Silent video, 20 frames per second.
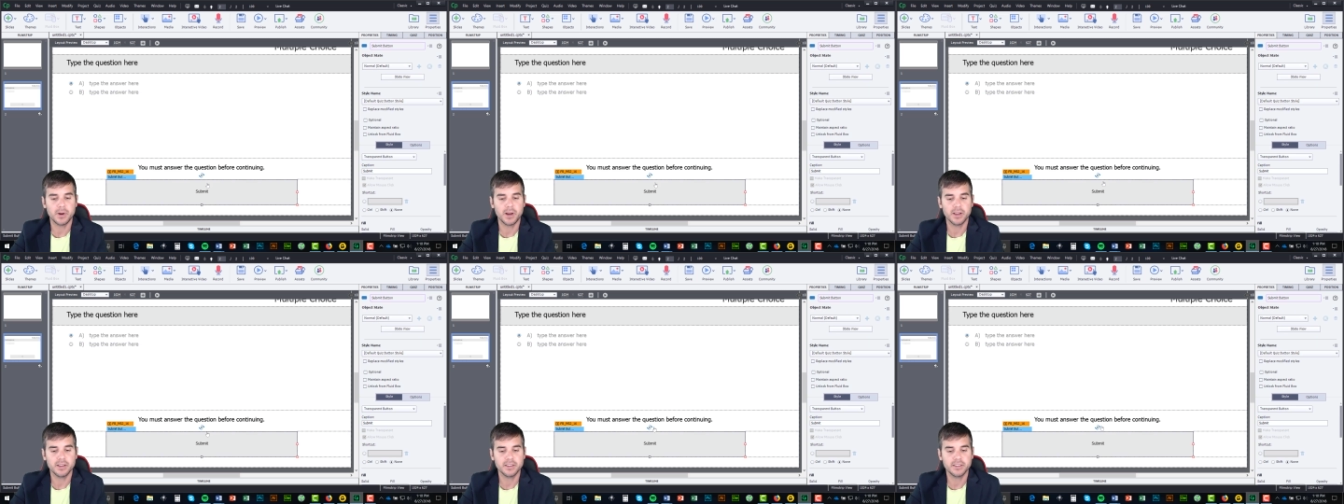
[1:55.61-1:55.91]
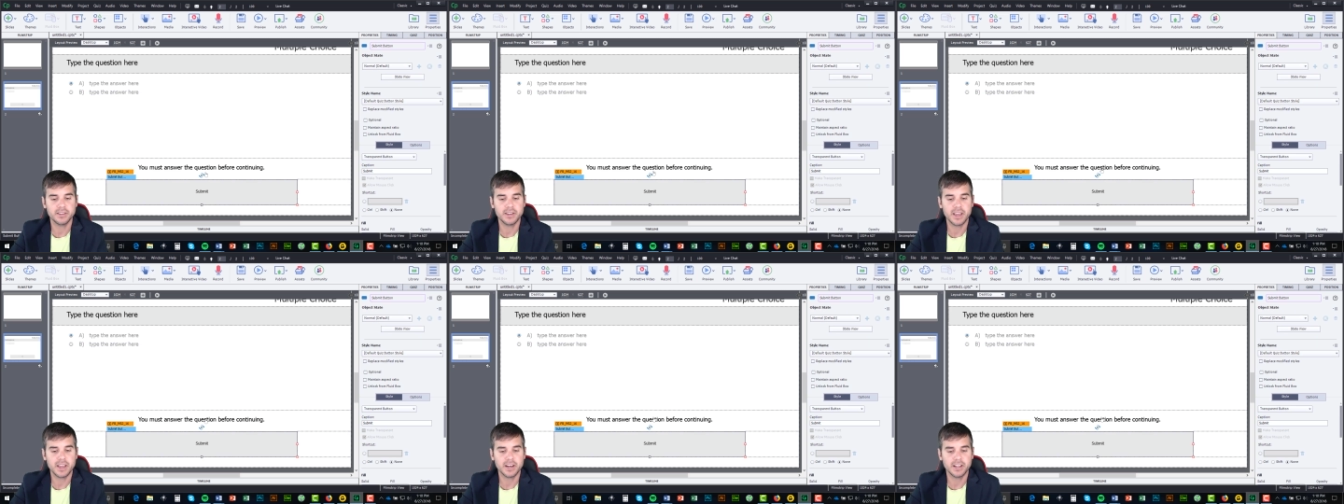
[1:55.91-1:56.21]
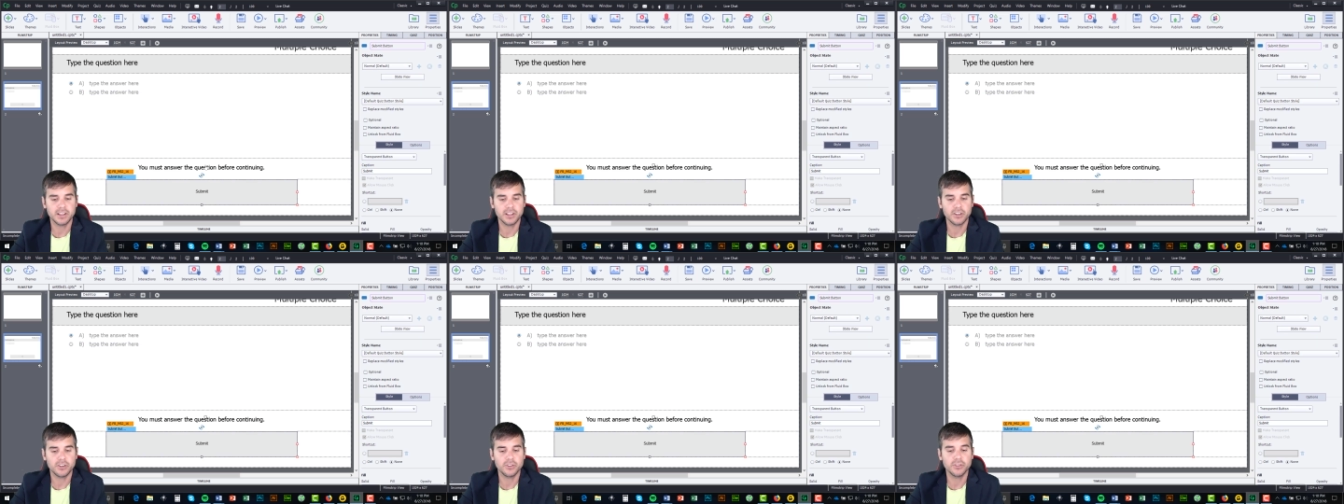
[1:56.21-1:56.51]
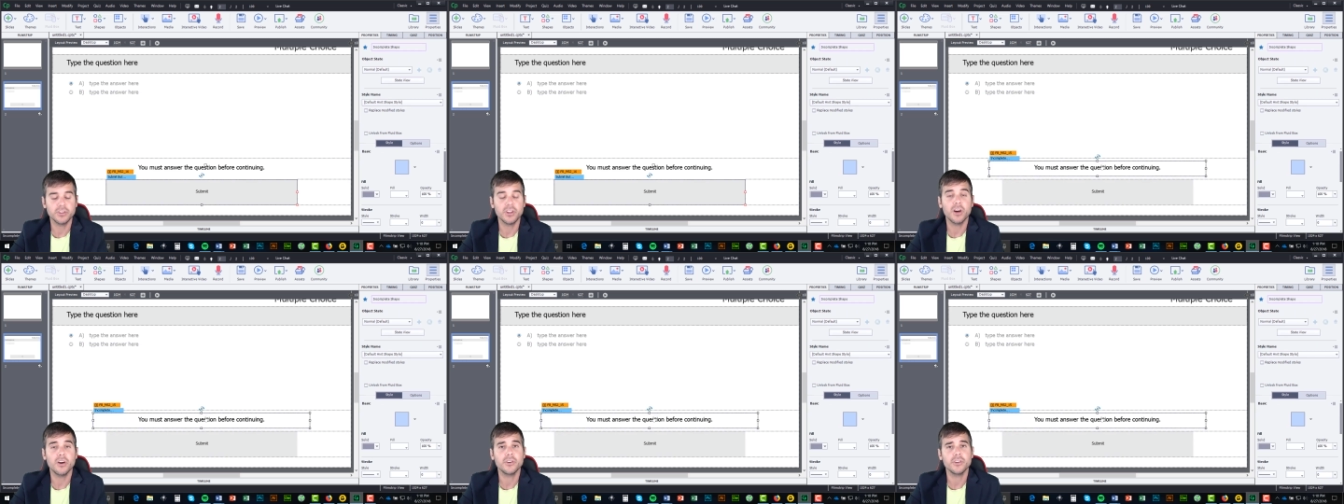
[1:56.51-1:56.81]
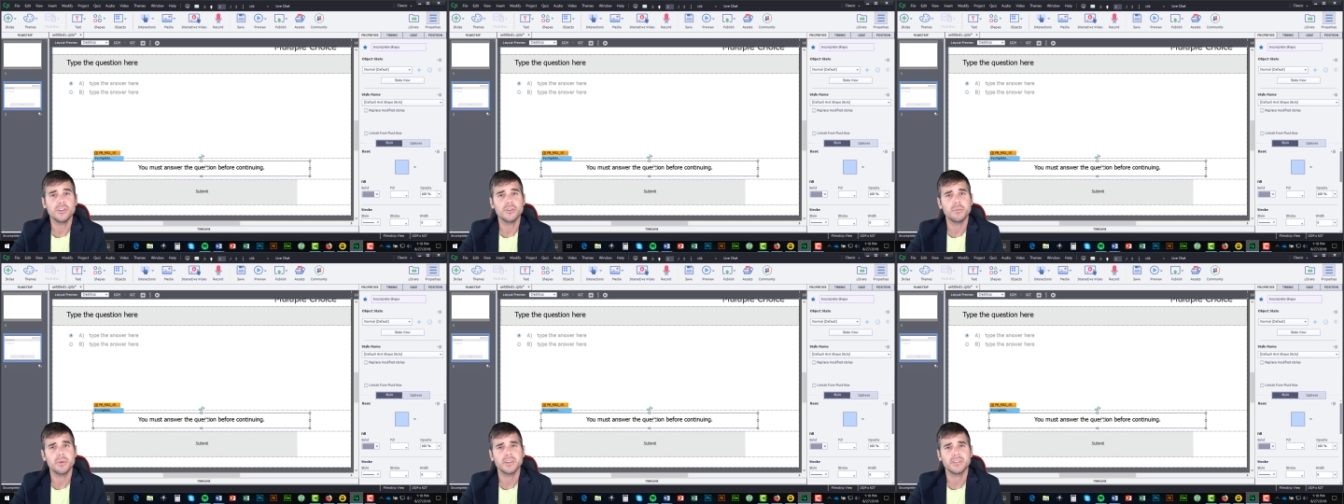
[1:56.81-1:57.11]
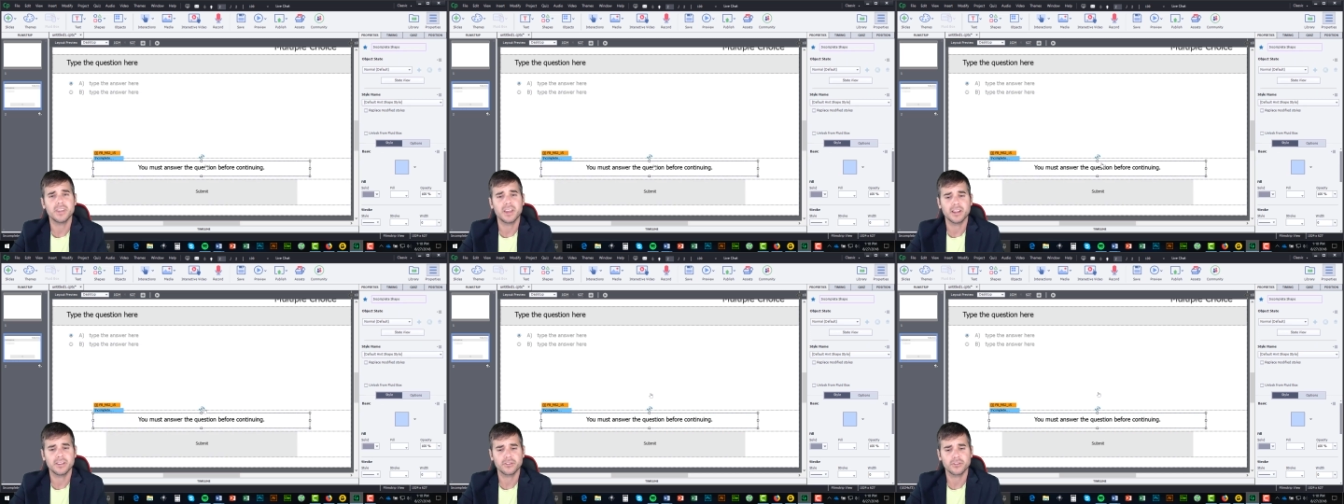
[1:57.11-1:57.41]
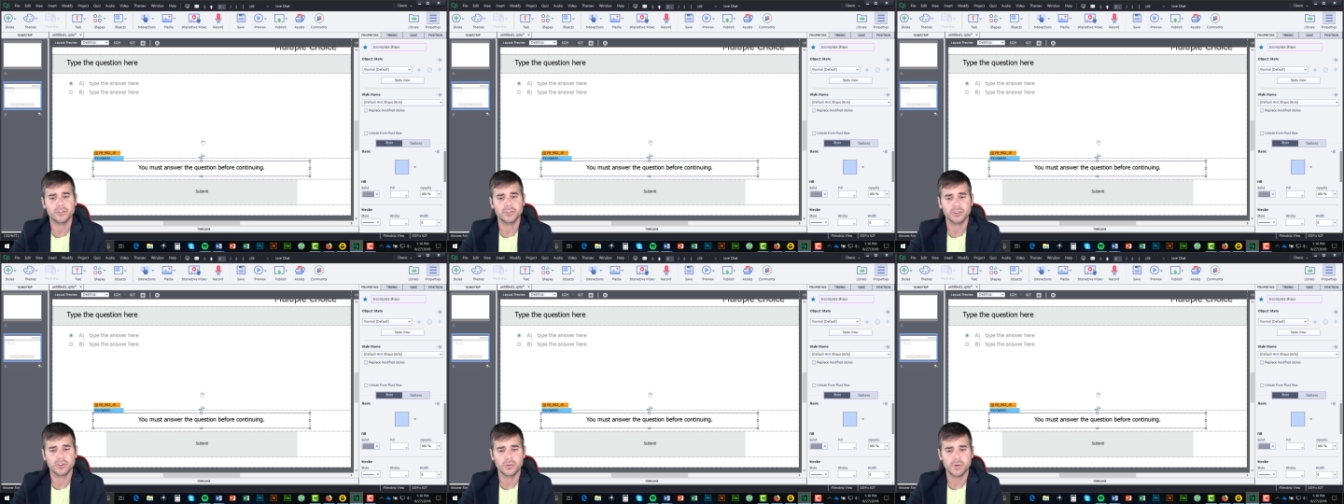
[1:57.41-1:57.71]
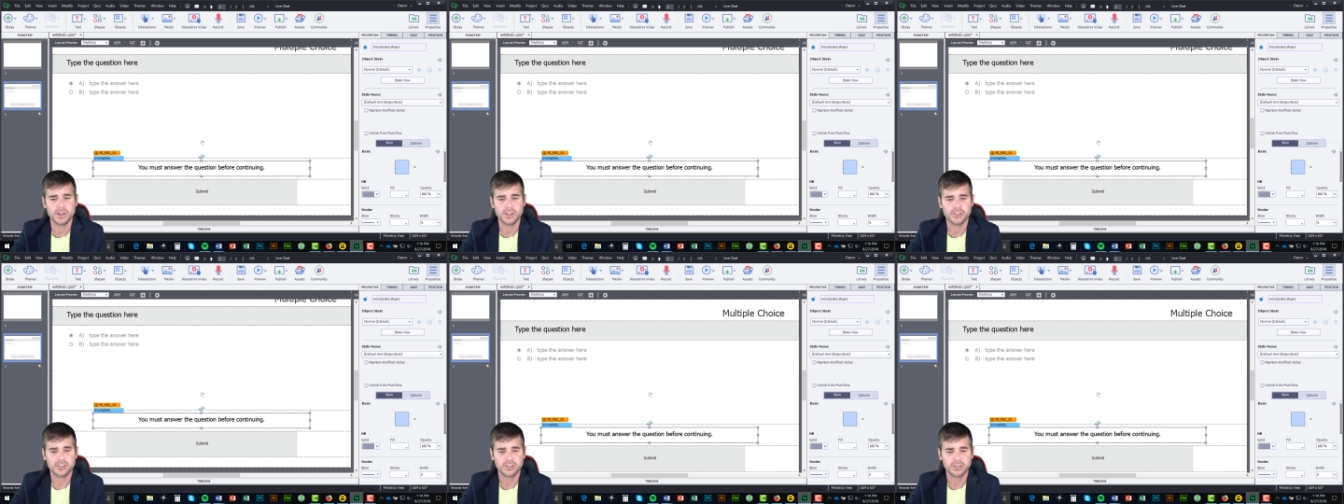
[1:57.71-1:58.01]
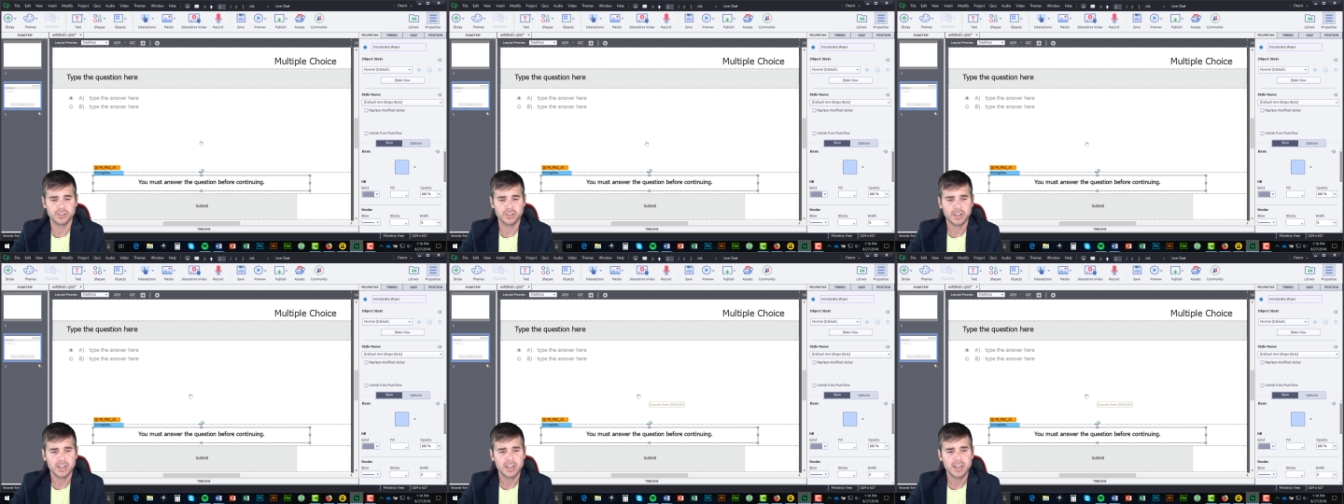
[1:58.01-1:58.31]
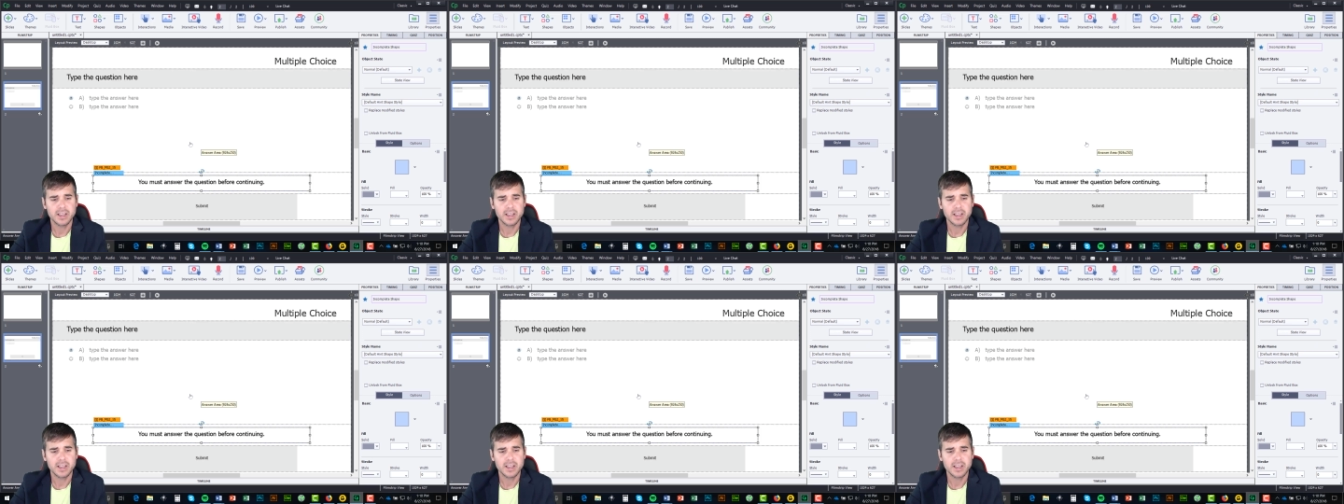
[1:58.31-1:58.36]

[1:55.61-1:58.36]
button and a little note, you must answer the question.